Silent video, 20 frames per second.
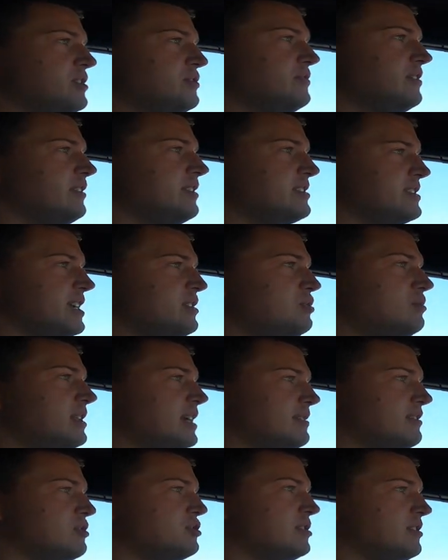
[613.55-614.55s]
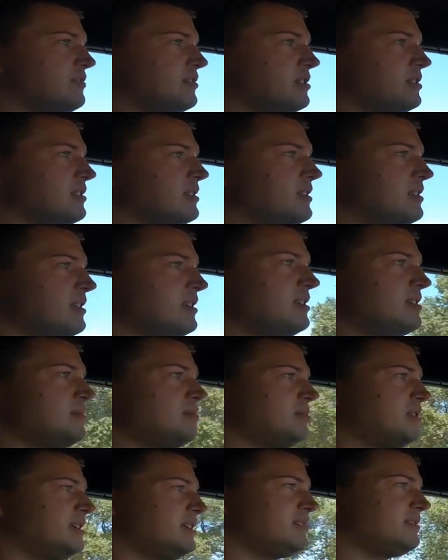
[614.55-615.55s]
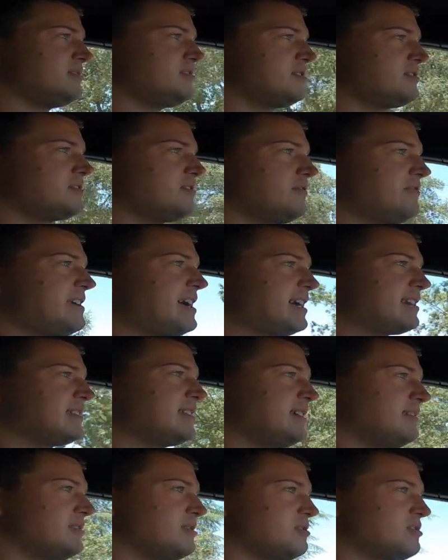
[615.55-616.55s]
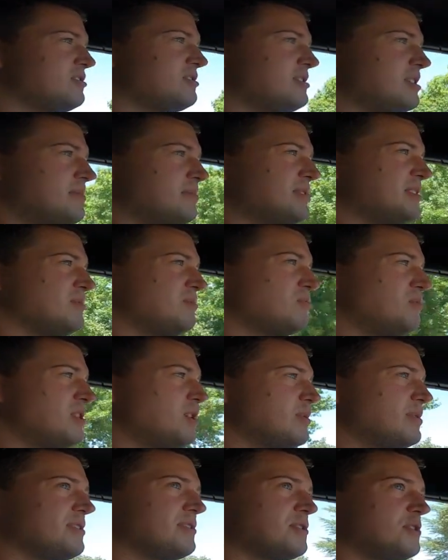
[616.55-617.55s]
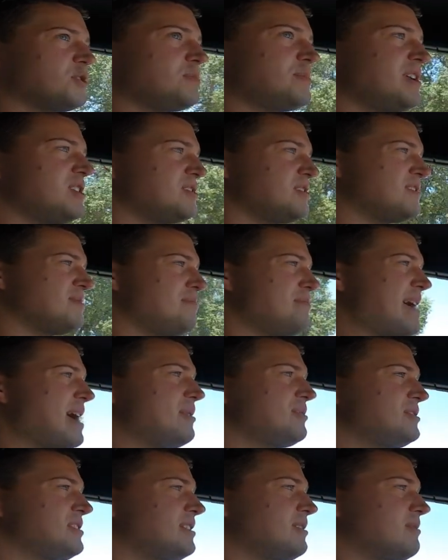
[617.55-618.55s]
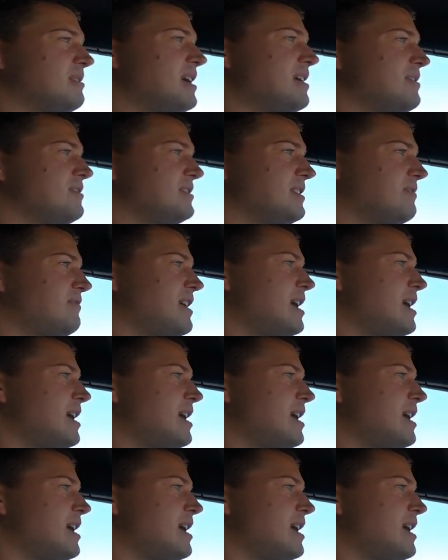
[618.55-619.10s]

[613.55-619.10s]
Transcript: does feel nice. I do like the shifter. But just the fact that there's something weird with the suspension, it's bouncing around, it's like